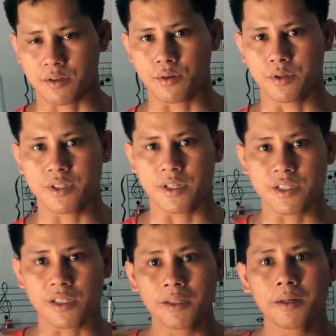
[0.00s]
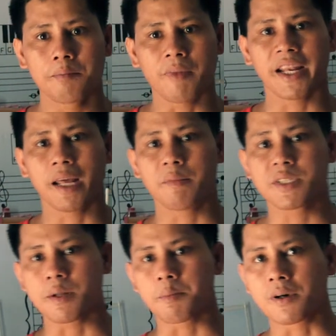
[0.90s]
Association. My name is
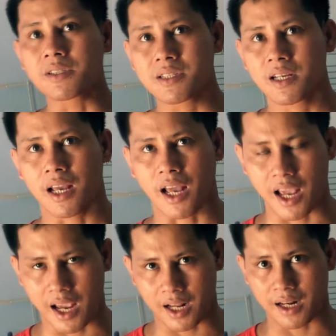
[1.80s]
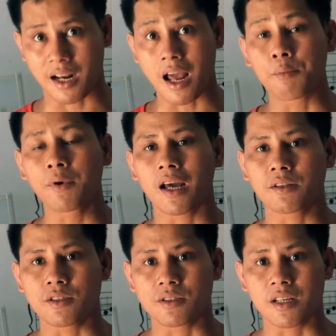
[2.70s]
Mister Prosh, and I would
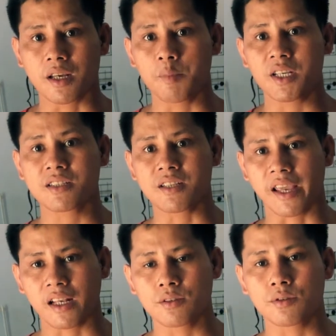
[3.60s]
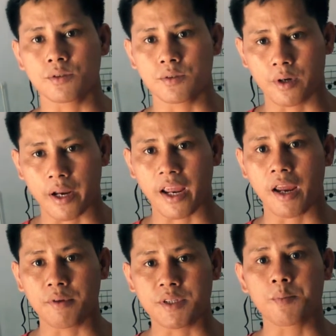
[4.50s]
like to say a big thanks to
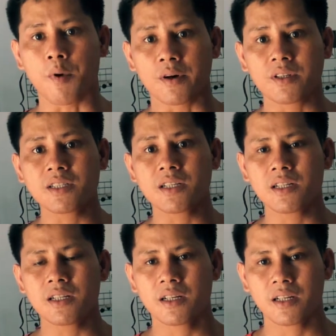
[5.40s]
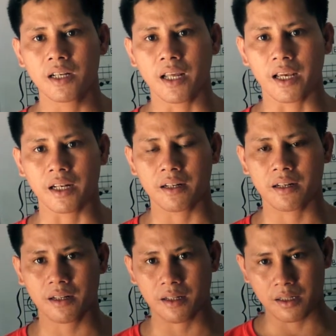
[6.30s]
every sponsor that
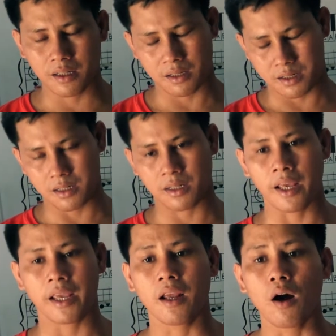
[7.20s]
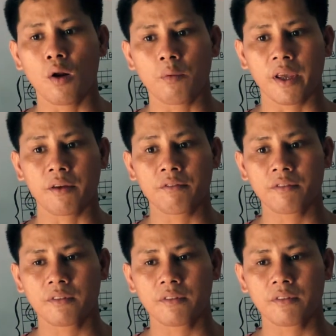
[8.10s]
they always